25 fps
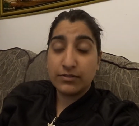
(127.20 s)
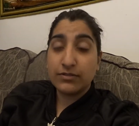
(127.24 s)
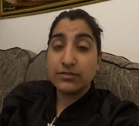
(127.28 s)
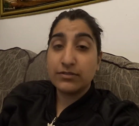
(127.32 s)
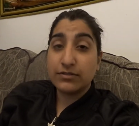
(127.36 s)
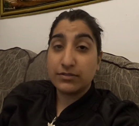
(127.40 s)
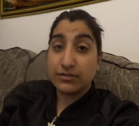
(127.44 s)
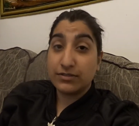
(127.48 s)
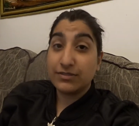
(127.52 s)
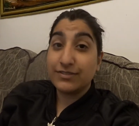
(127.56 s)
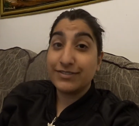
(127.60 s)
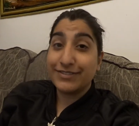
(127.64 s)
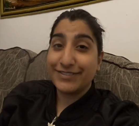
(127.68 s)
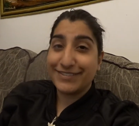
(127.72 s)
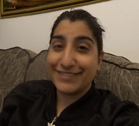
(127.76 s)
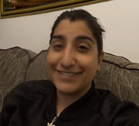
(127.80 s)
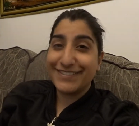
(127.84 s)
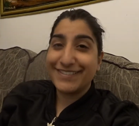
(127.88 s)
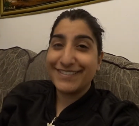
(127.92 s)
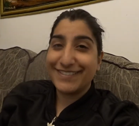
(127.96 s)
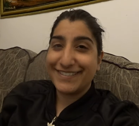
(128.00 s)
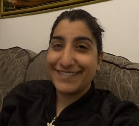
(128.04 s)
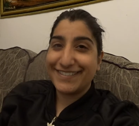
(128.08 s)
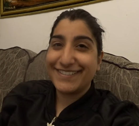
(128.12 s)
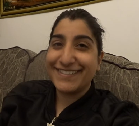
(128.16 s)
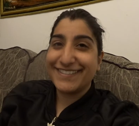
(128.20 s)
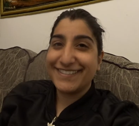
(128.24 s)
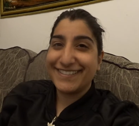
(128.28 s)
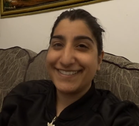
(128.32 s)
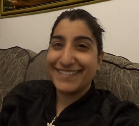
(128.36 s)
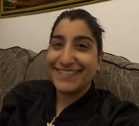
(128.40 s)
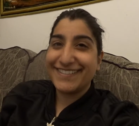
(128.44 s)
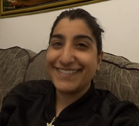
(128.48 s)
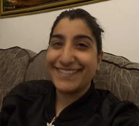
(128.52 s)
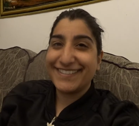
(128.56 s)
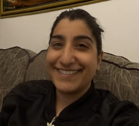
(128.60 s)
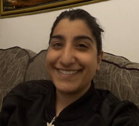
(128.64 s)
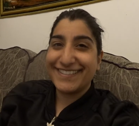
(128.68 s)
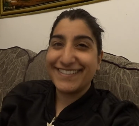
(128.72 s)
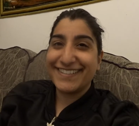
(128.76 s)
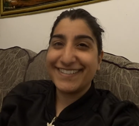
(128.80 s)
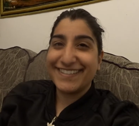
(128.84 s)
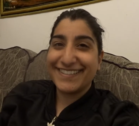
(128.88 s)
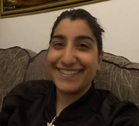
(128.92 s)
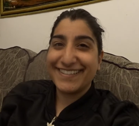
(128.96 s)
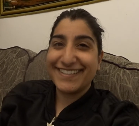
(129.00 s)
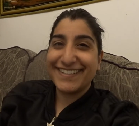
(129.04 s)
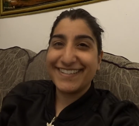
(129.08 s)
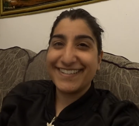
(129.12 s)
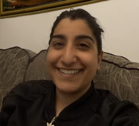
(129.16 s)

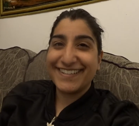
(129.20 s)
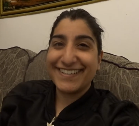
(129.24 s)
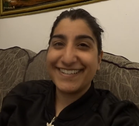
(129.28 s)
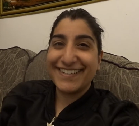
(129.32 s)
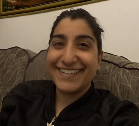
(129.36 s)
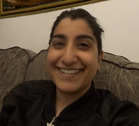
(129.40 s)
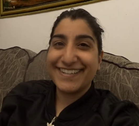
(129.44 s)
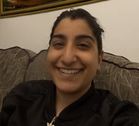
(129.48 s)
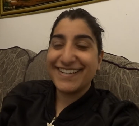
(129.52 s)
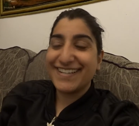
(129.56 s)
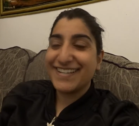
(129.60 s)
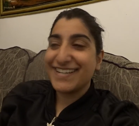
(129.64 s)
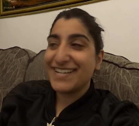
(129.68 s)
Nobody speaks.